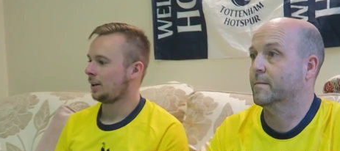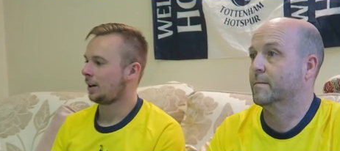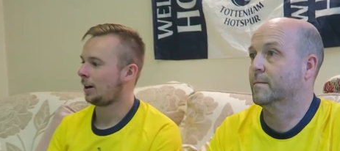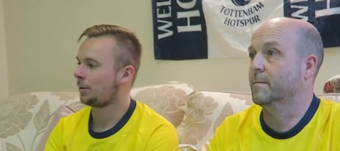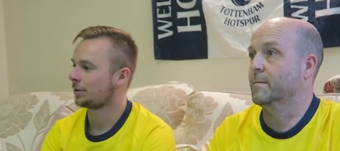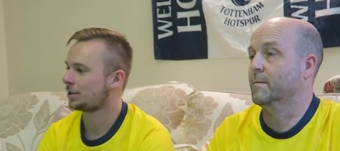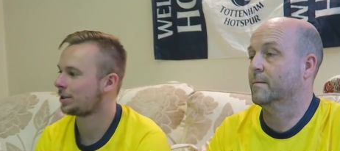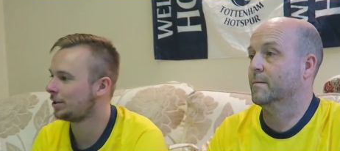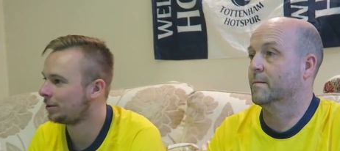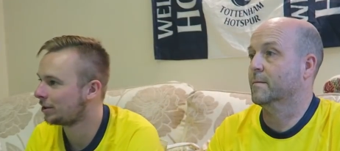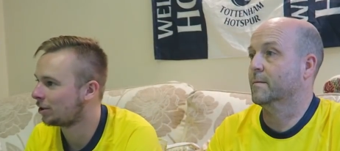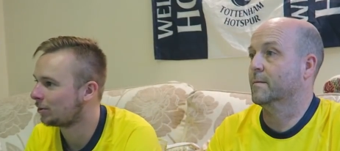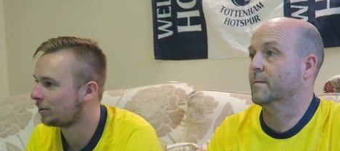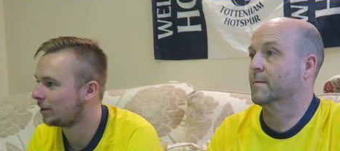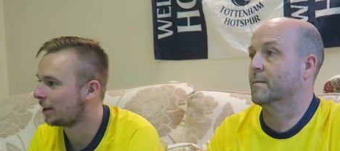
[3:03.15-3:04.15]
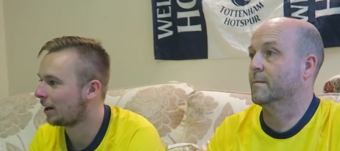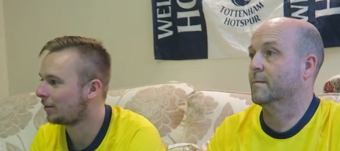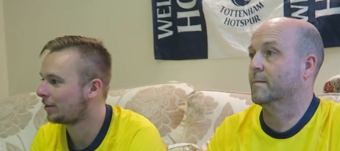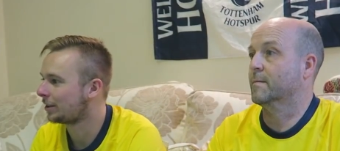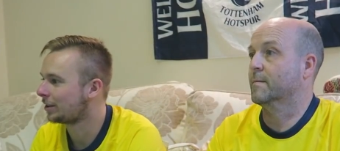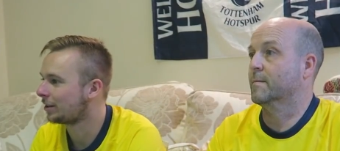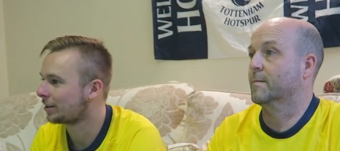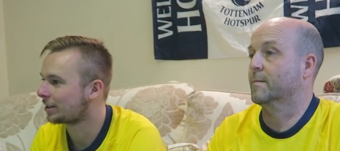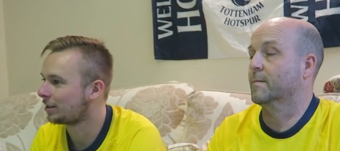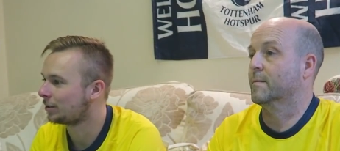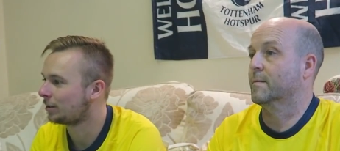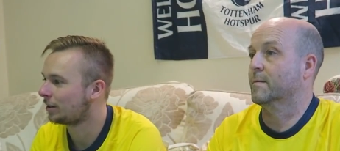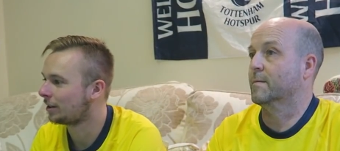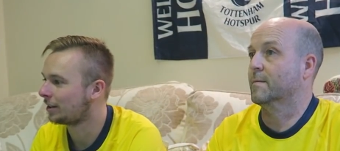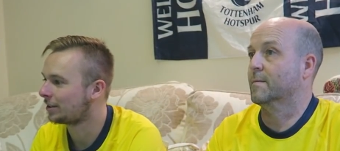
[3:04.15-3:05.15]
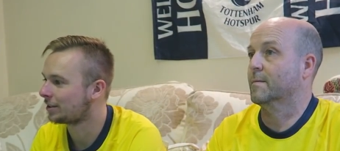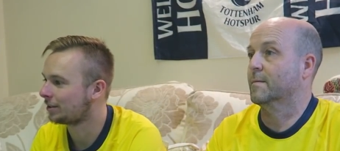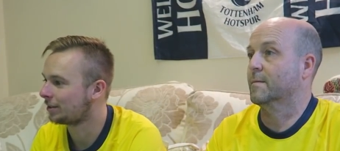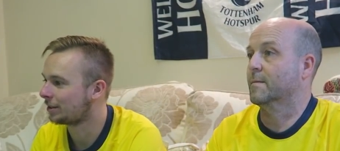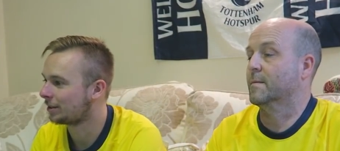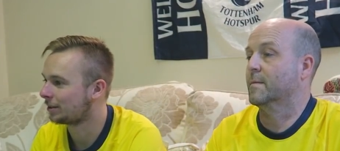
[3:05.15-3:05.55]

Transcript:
Speaker 1: Come on, 2-0 would be lovely. Nice little early 2-0.